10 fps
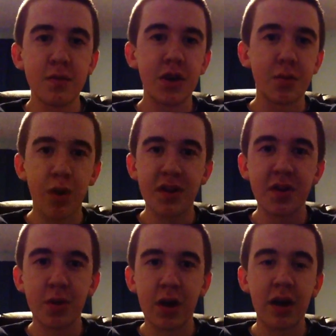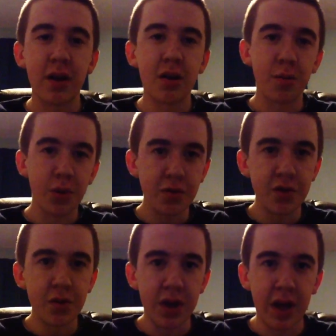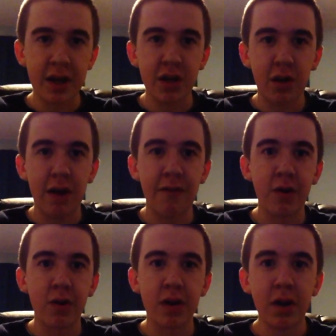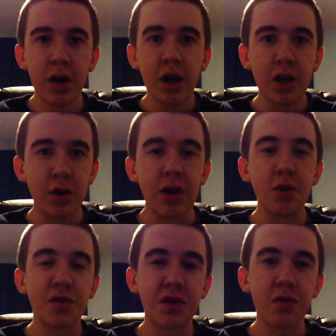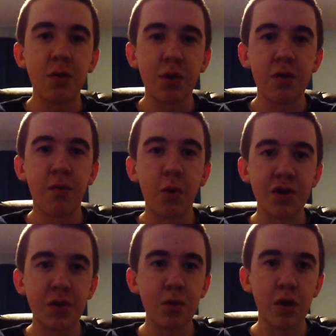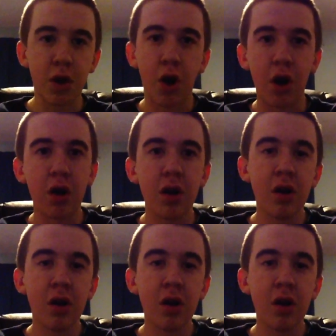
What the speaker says: just press the button and it'll Bluetooth connect to your iPhone, and you can use Siri with your voice through your car,